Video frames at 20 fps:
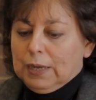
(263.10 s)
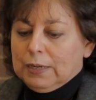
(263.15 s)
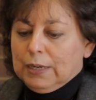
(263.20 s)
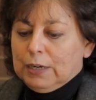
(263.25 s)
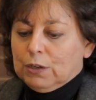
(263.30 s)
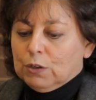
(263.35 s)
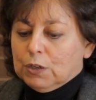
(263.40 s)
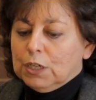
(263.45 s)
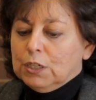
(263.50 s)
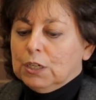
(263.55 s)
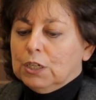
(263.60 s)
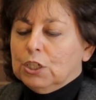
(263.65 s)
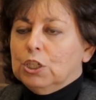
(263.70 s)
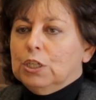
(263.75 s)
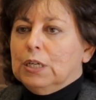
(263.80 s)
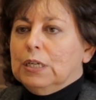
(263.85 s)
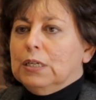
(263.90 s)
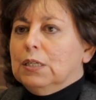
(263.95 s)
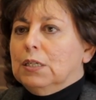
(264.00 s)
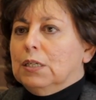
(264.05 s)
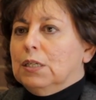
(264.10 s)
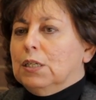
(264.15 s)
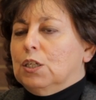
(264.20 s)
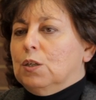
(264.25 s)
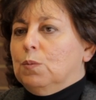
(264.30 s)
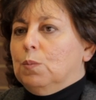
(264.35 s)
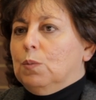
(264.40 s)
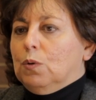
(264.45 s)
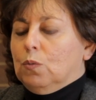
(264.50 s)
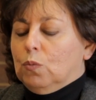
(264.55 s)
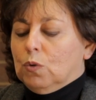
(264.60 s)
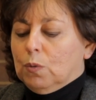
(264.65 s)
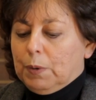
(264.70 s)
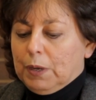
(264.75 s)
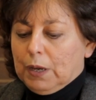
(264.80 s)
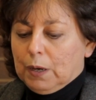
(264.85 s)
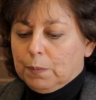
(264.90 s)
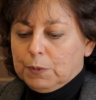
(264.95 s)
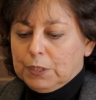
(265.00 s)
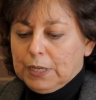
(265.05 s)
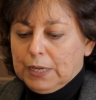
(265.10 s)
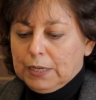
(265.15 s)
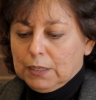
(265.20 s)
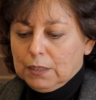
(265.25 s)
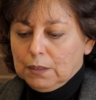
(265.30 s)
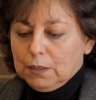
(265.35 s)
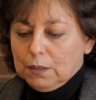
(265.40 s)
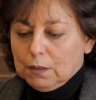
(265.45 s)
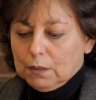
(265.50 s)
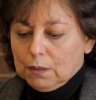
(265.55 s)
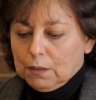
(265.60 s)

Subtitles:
and air conditioning system will be updated.